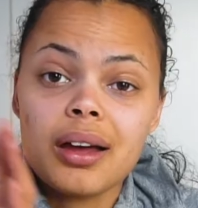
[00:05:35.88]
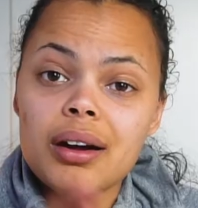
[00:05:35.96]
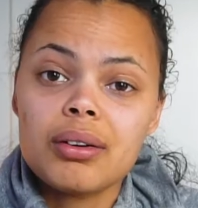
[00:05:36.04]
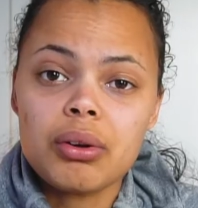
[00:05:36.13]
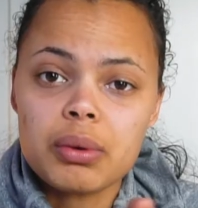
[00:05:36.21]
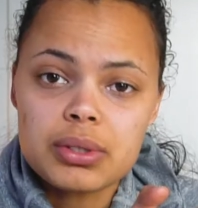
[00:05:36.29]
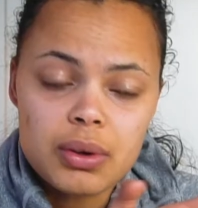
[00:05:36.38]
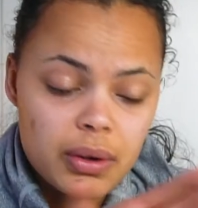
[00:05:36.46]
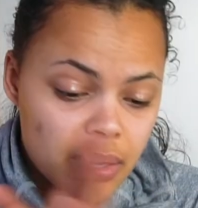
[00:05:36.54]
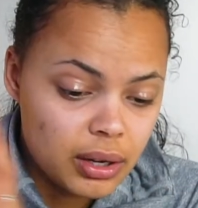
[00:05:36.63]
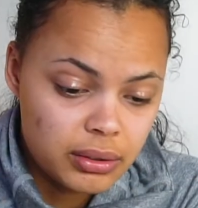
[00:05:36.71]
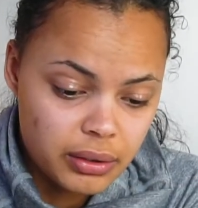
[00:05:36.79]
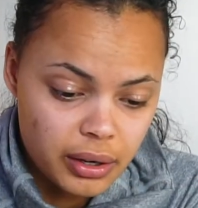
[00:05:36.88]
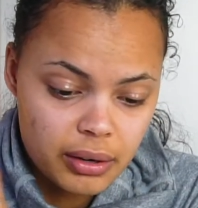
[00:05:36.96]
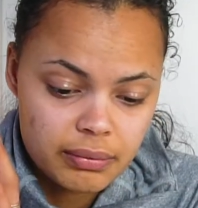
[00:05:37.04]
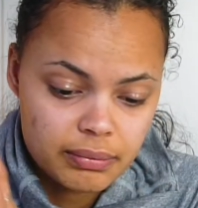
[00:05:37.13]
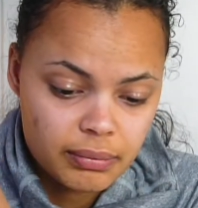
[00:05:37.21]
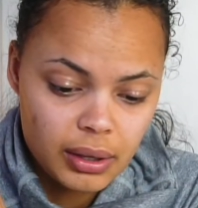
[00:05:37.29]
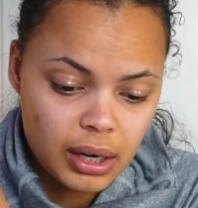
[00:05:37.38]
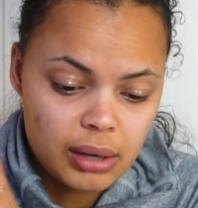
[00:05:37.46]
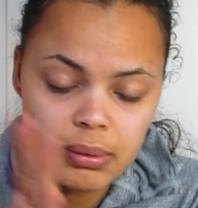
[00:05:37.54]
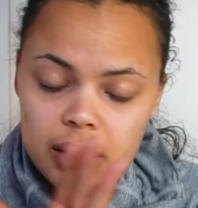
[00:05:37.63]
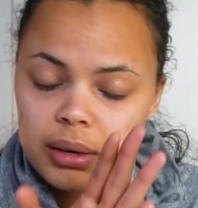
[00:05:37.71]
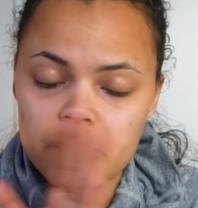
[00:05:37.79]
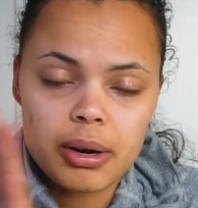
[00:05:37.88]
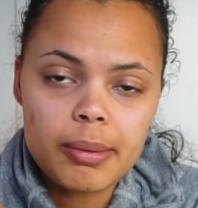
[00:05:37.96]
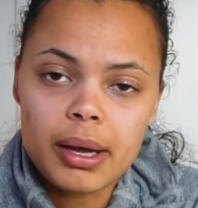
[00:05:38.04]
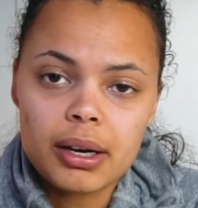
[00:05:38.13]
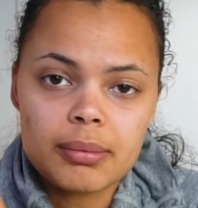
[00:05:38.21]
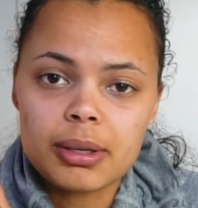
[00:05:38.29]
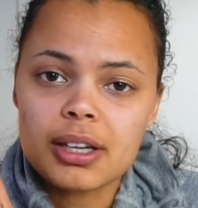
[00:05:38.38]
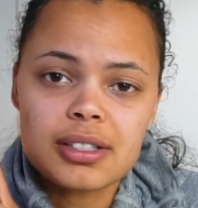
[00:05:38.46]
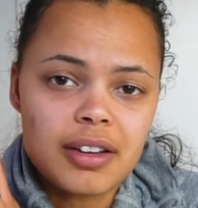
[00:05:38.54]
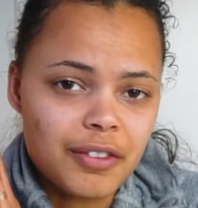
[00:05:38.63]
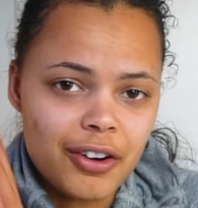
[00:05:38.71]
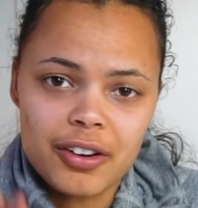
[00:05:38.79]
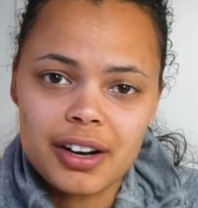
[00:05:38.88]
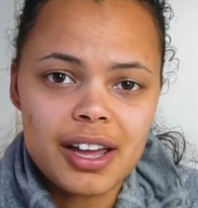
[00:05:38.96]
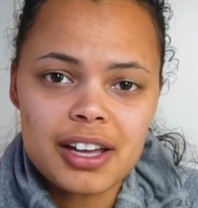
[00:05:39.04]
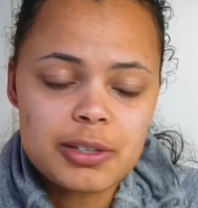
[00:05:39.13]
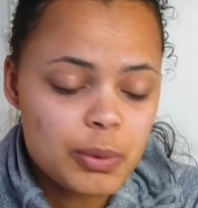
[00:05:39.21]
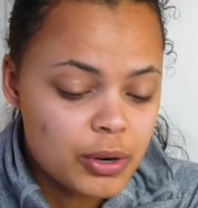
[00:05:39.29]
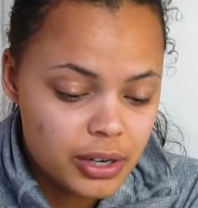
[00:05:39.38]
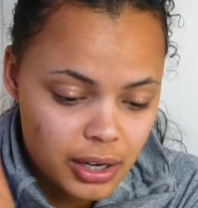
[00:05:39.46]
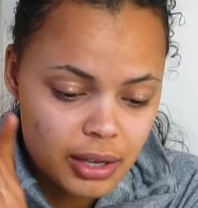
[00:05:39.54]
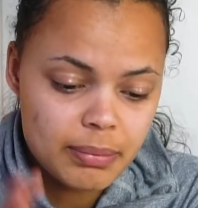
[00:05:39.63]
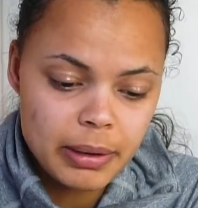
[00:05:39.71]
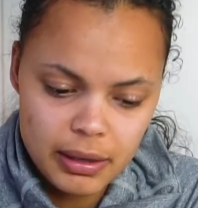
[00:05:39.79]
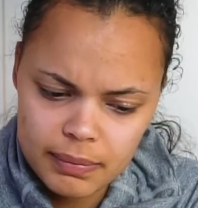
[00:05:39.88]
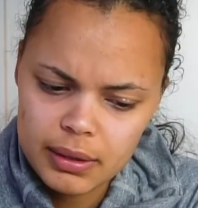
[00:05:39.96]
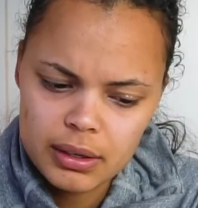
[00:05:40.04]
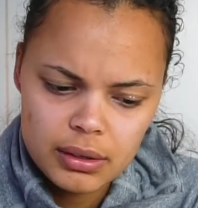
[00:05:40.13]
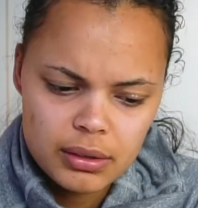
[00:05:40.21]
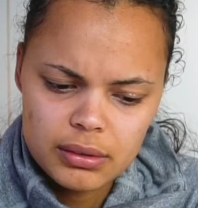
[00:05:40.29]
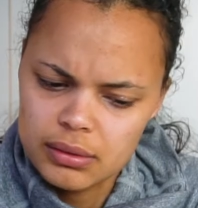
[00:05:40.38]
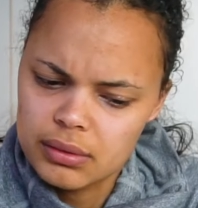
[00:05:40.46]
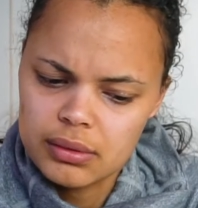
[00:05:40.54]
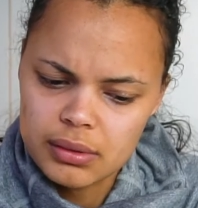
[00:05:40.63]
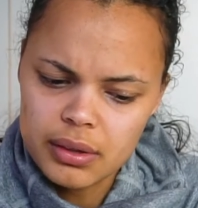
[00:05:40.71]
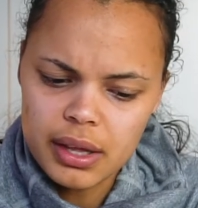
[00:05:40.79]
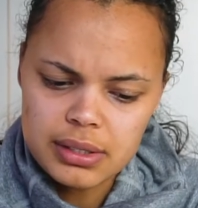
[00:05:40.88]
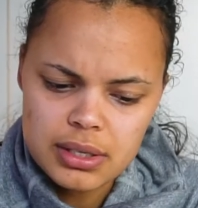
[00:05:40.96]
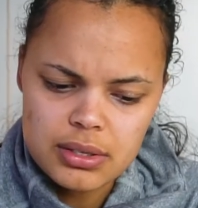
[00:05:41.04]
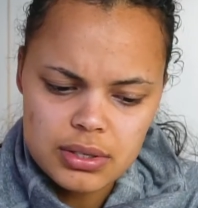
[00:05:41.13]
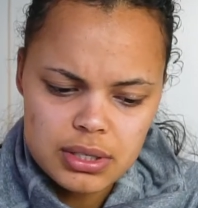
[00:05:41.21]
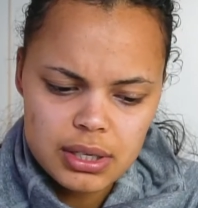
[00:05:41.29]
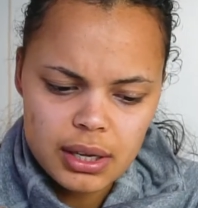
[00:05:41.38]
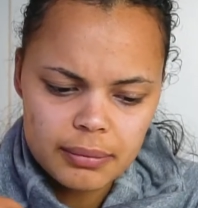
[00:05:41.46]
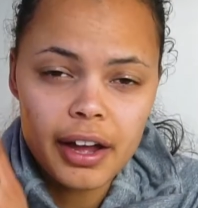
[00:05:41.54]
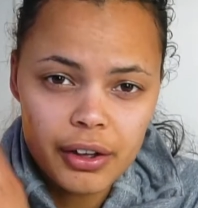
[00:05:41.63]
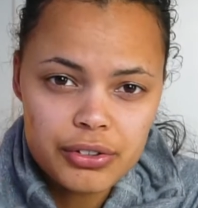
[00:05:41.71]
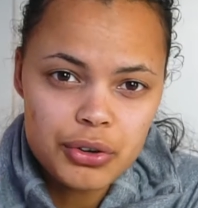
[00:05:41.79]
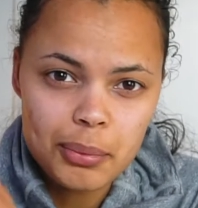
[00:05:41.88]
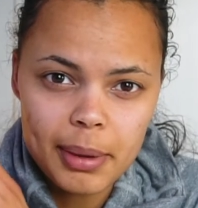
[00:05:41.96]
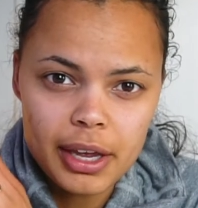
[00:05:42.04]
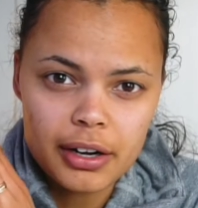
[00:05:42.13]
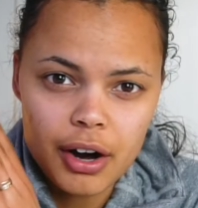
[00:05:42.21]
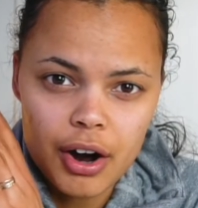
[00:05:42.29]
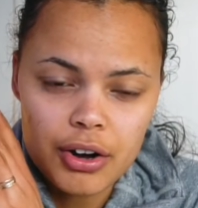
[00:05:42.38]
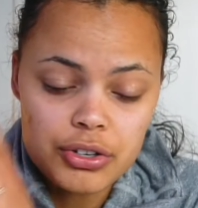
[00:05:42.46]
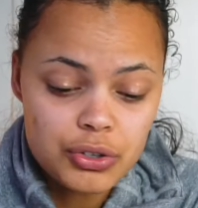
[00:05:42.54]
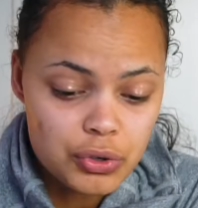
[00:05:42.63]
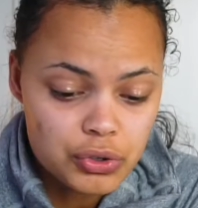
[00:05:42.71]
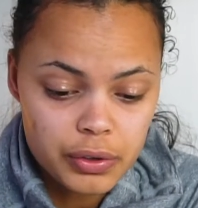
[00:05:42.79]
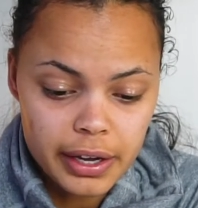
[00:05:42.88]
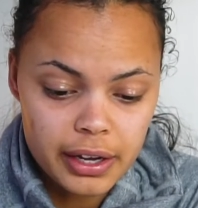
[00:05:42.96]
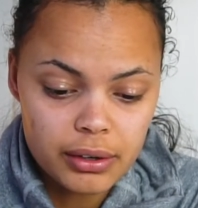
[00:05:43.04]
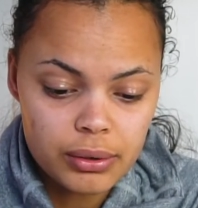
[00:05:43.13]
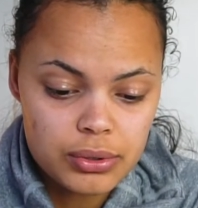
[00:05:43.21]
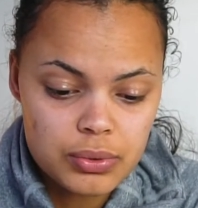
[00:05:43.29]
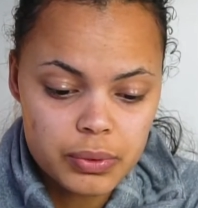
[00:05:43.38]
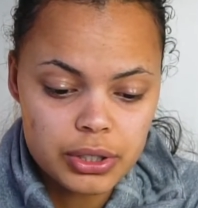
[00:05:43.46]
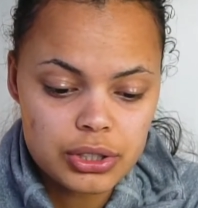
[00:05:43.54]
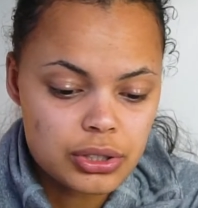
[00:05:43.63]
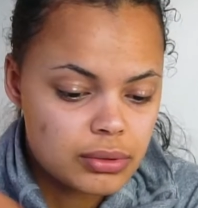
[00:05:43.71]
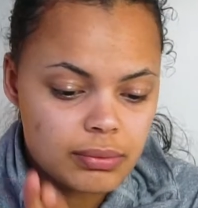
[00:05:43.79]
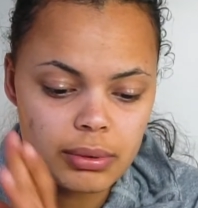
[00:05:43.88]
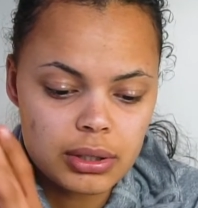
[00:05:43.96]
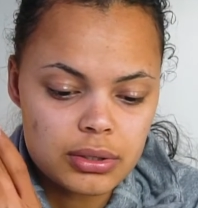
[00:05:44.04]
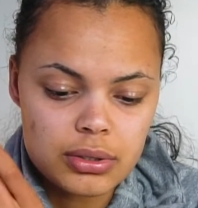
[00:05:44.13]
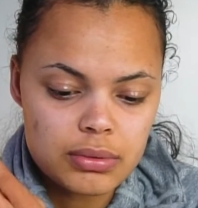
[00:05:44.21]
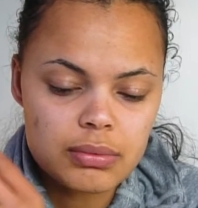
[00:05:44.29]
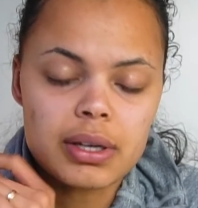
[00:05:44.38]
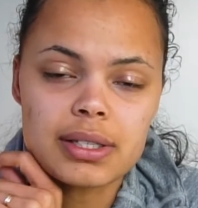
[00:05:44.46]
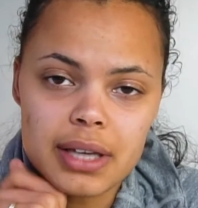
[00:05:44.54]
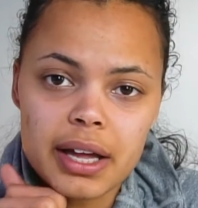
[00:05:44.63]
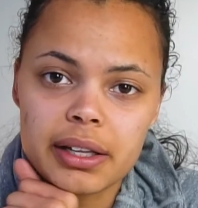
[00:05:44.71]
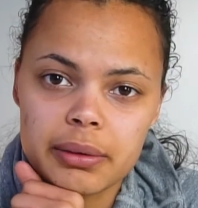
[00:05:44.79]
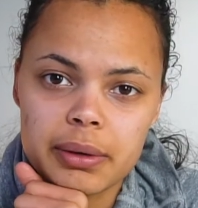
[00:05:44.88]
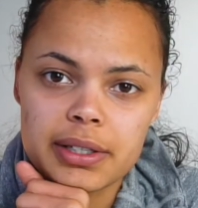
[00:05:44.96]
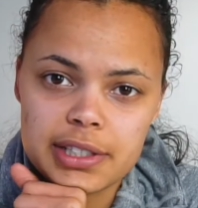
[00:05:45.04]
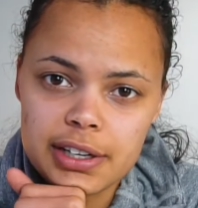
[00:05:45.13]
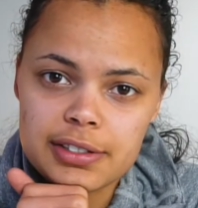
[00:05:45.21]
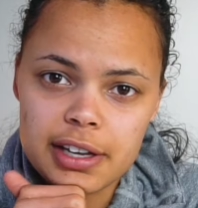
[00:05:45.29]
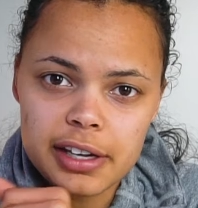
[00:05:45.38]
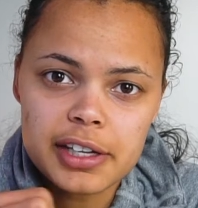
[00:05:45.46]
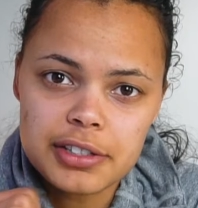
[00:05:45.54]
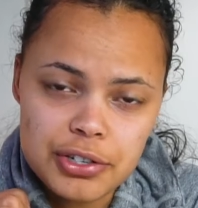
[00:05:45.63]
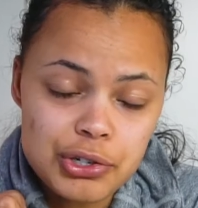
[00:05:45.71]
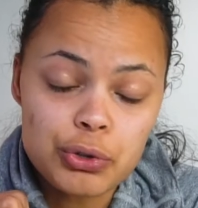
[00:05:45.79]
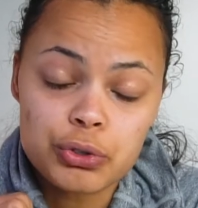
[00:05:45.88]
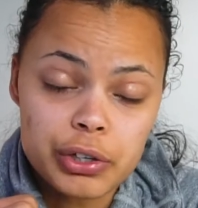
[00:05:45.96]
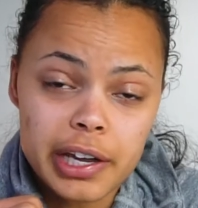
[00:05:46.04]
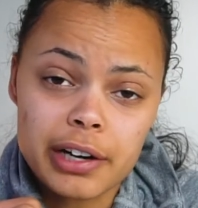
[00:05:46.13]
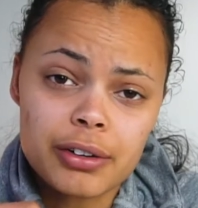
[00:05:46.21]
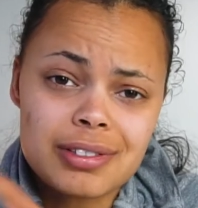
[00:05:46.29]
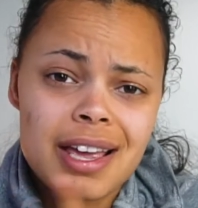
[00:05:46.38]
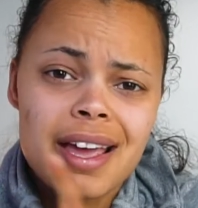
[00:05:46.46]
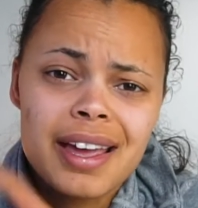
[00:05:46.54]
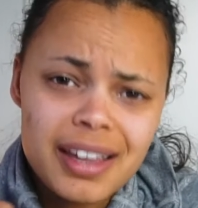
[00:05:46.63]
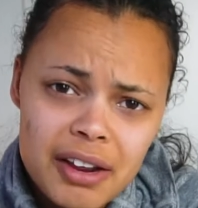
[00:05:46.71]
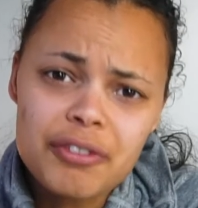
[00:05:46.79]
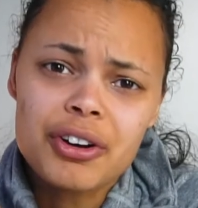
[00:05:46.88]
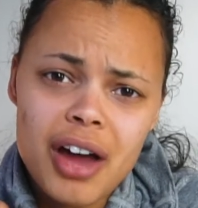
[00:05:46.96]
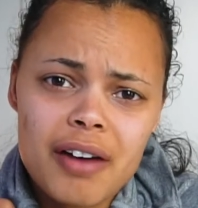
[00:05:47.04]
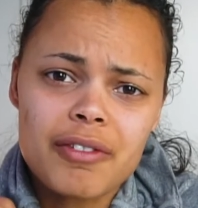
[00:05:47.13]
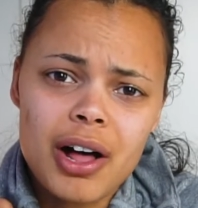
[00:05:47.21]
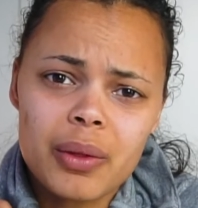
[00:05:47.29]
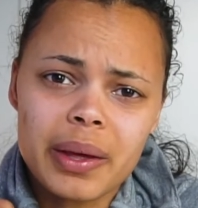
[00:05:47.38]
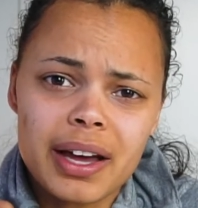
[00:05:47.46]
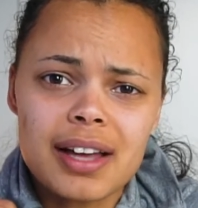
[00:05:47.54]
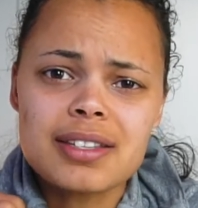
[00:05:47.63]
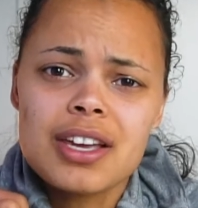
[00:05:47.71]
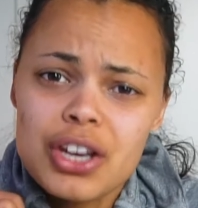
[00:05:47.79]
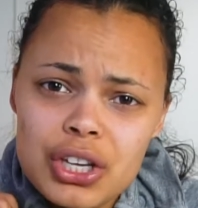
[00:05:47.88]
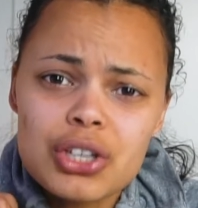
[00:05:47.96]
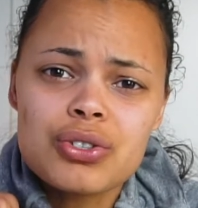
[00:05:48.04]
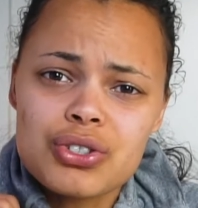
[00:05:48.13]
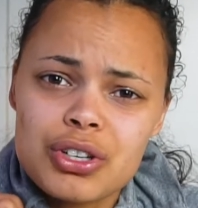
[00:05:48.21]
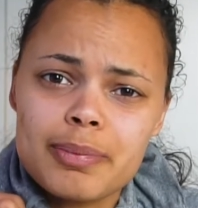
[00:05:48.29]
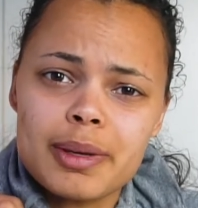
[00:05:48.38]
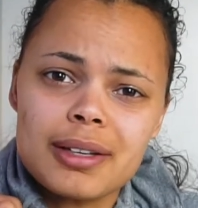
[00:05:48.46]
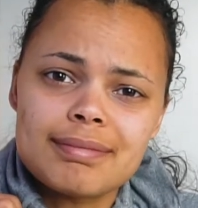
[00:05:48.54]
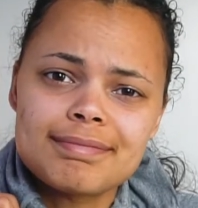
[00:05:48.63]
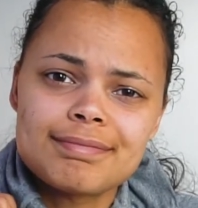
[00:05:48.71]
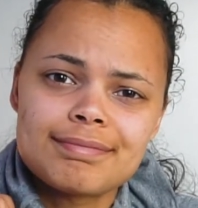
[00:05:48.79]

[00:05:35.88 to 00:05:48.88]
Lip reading: don't know what's going on there, and I'm not gonna worry about it because I've already exported it, but that's interesting. I also made our social handles, which is exactly what it sounds like. It's our social handles. And if you're not following us, you should be.